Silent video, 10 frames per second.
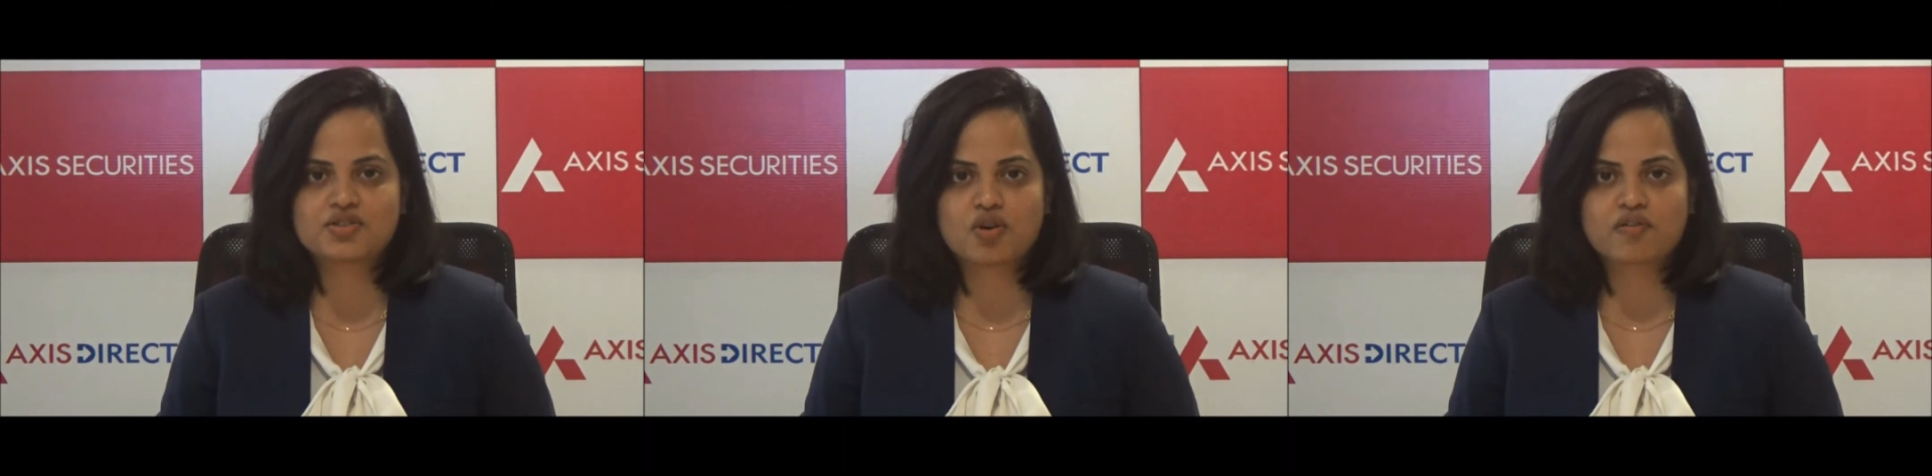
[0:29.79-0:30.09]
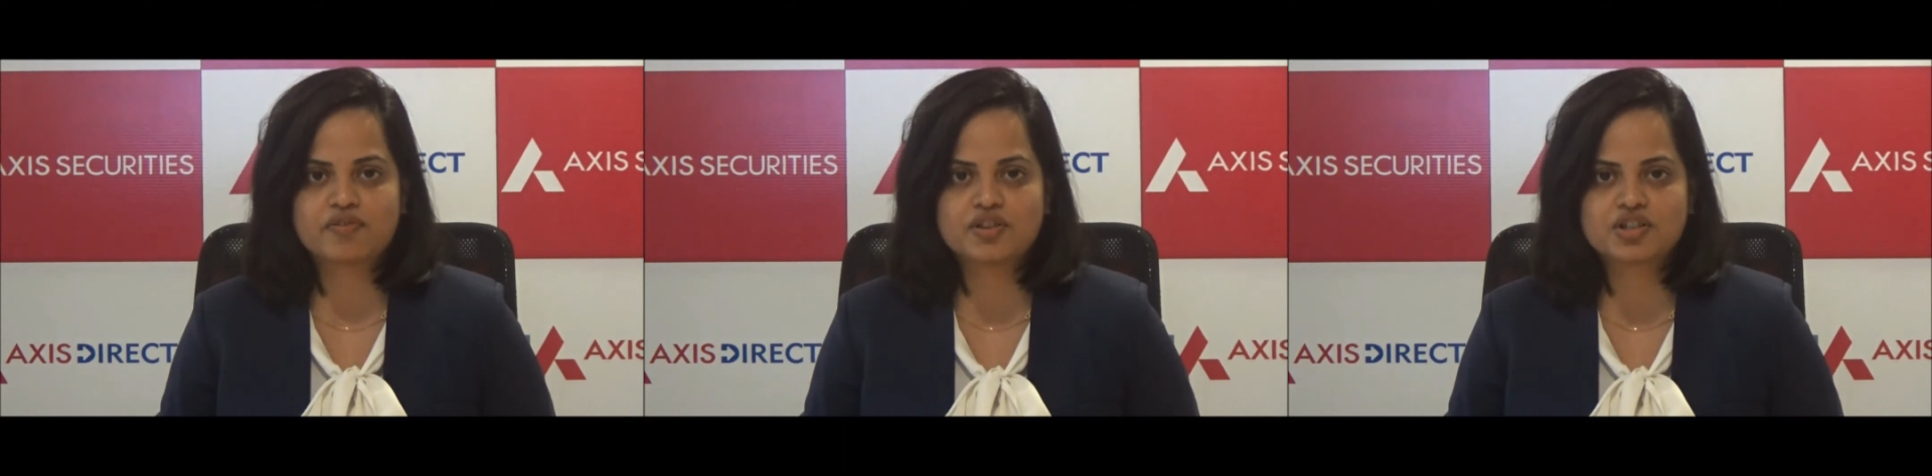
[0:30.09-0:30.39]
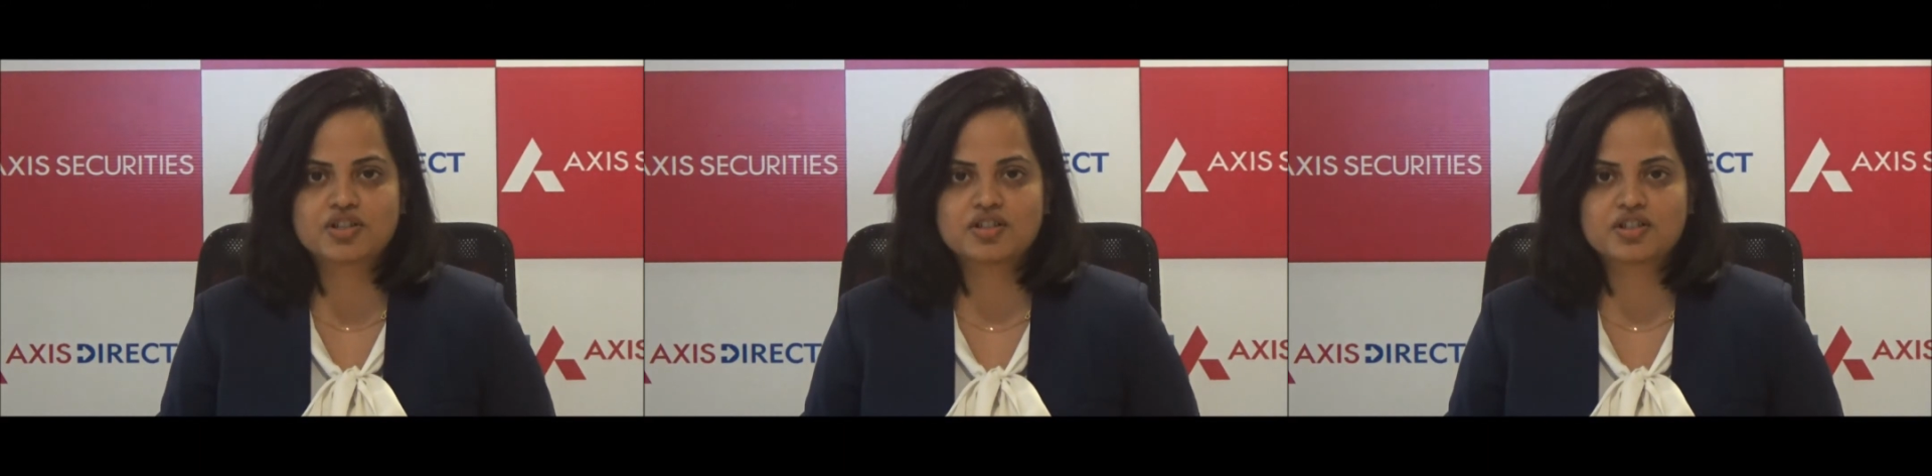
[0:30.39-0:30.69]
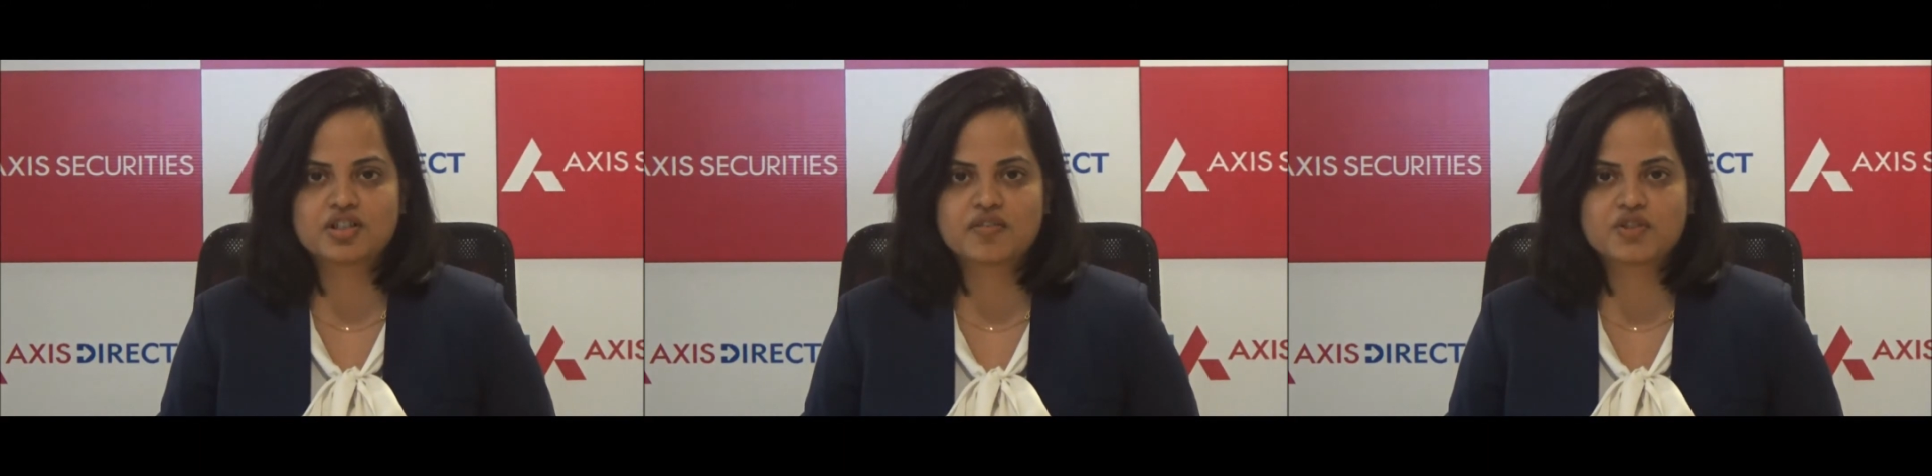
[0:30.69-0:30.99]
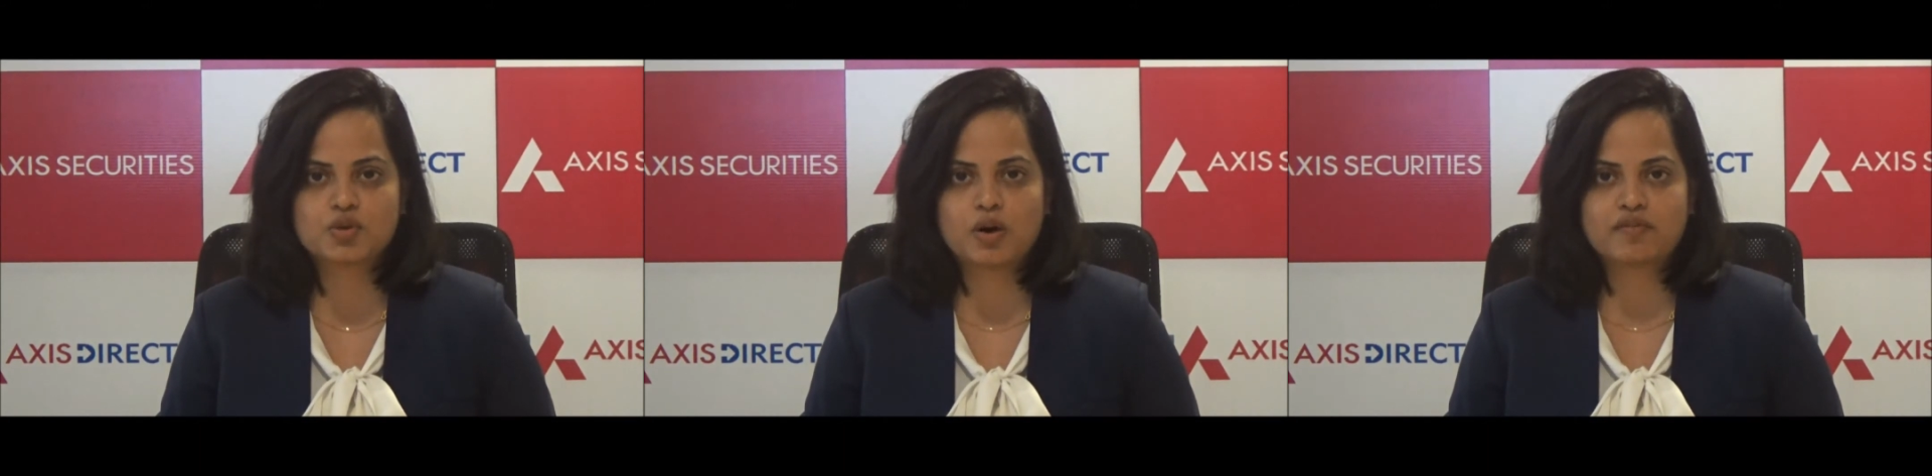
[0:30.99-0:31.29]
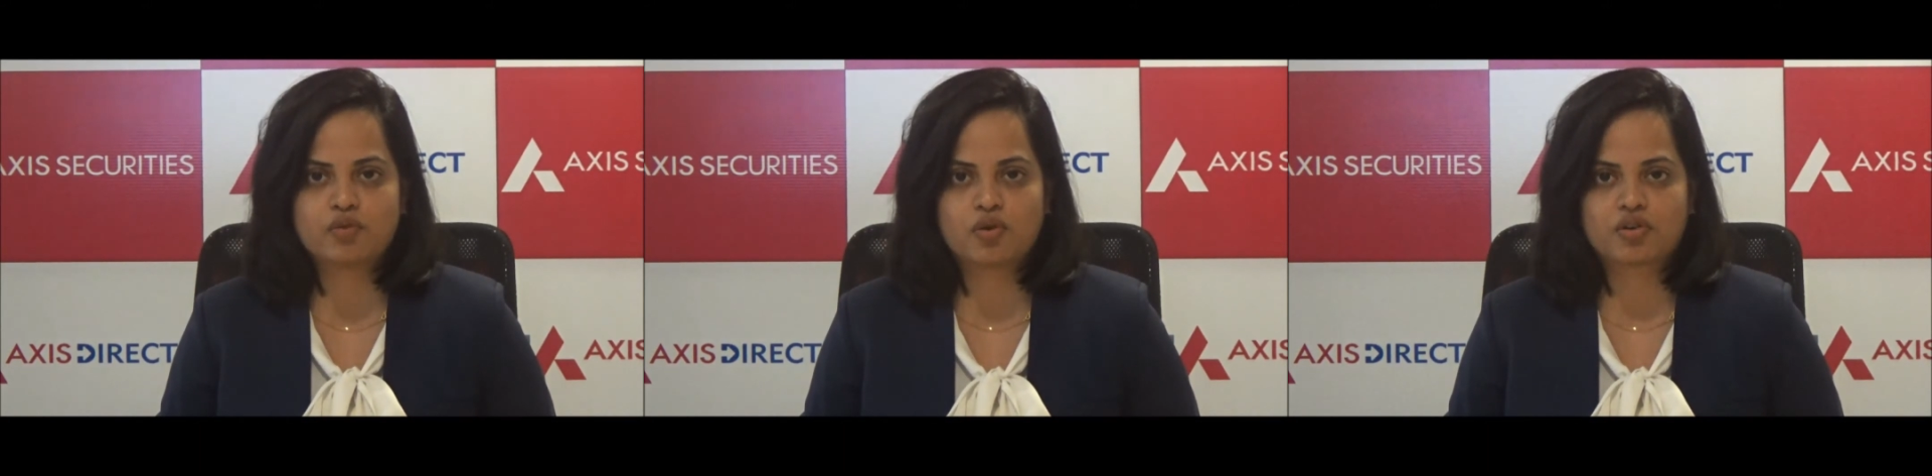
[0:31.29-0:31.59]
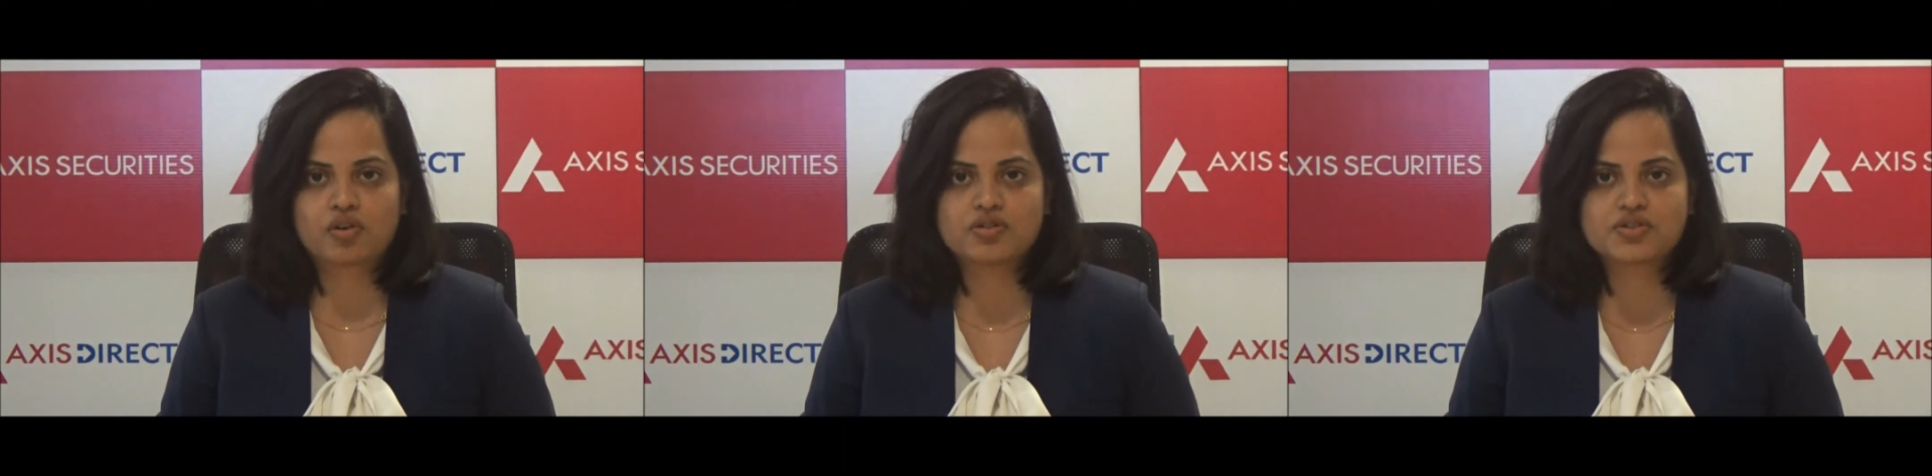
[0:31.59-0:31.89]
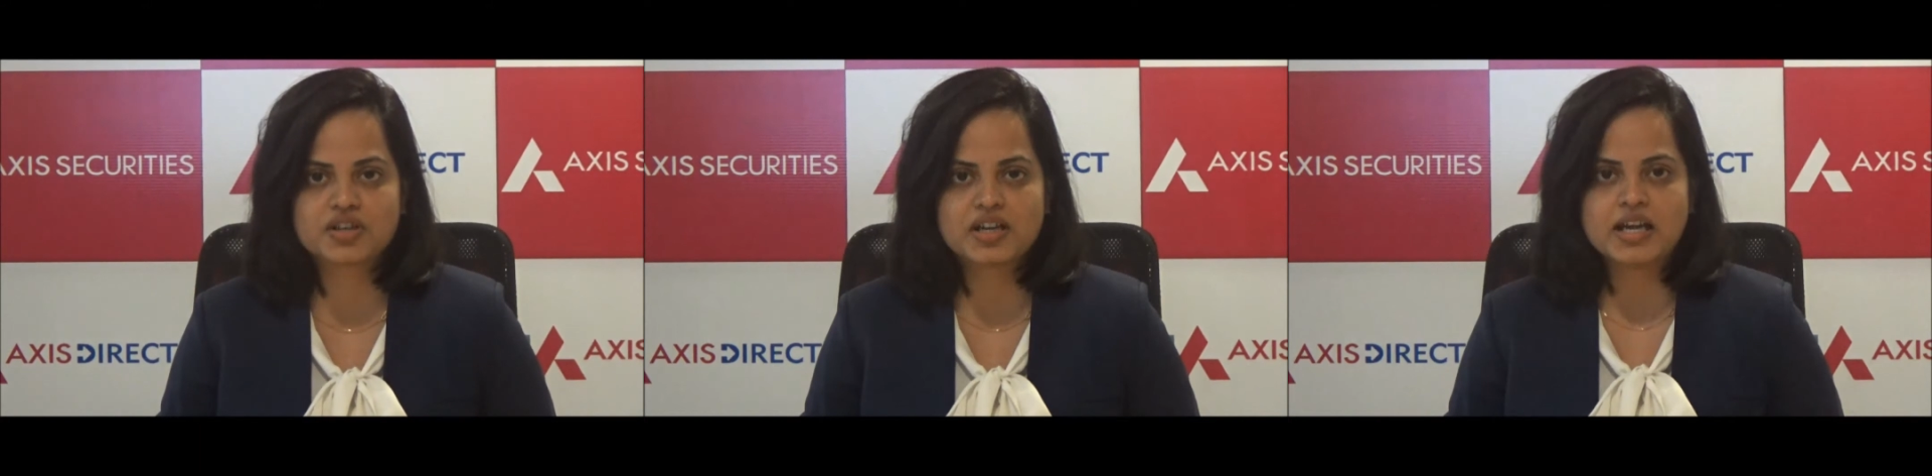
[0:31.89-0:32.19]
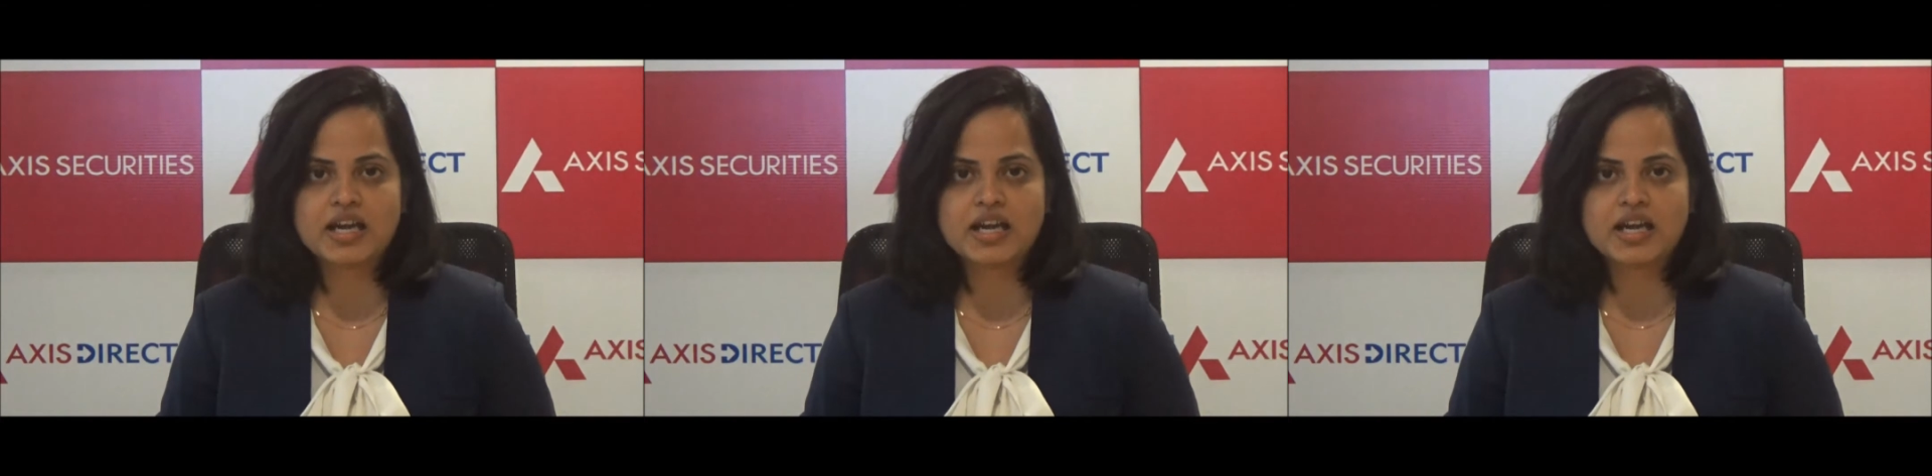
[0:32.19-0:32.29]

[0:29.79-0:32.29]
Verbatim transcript: stock future to the tune of 214 crores.